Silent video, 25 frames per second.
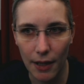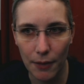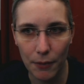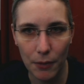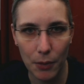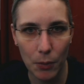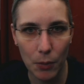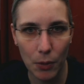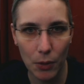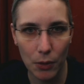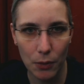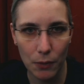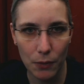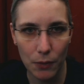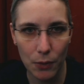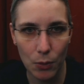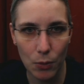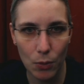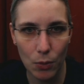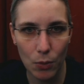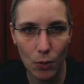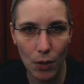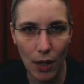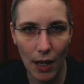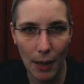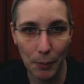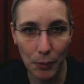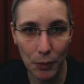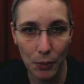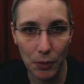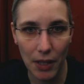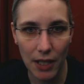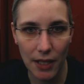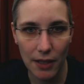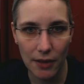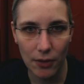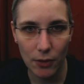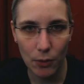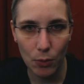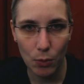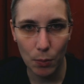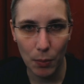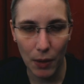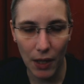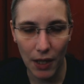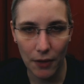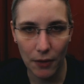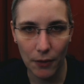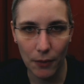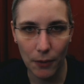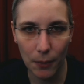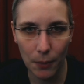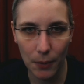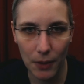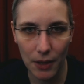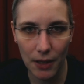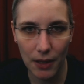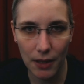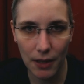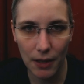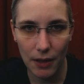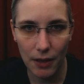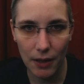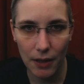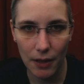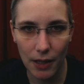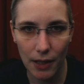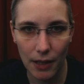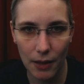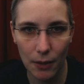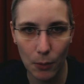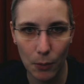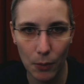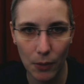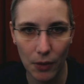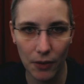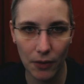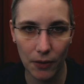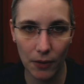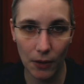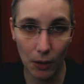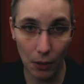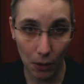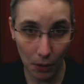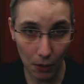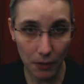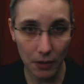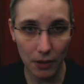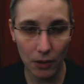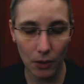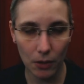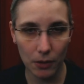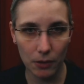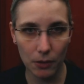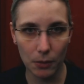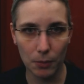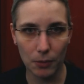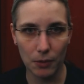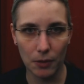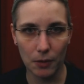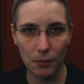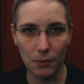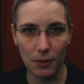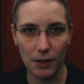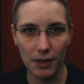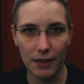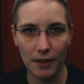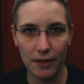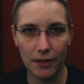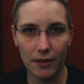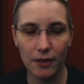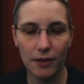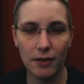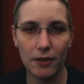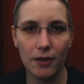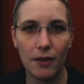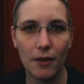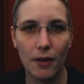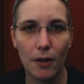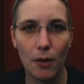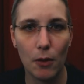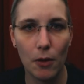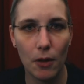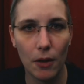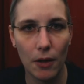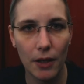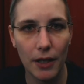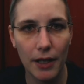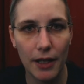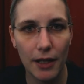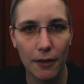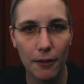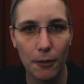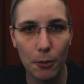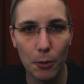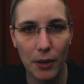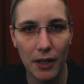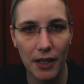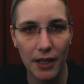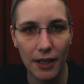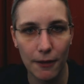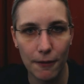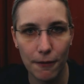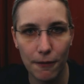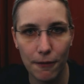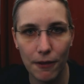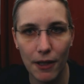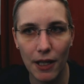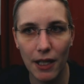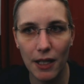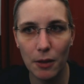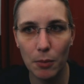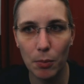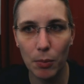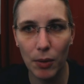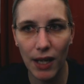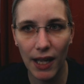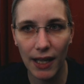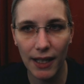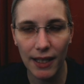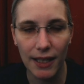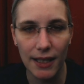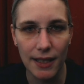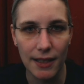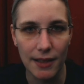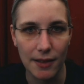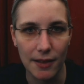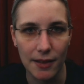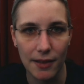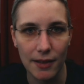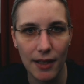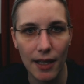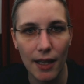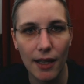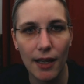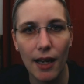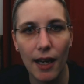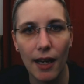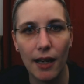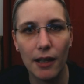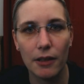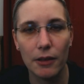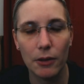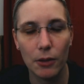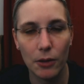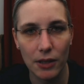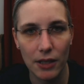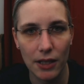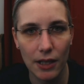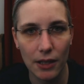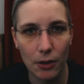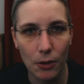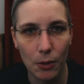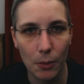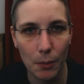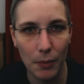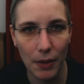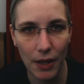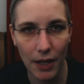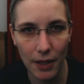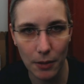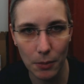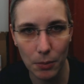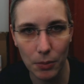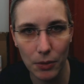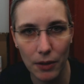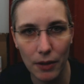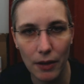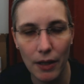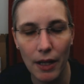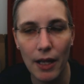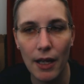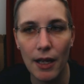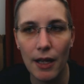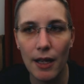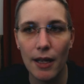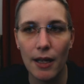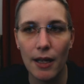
every one of you upgrades to Python 3 with the current Octoprint releases, the earlier we can find plugins that are not yet compatible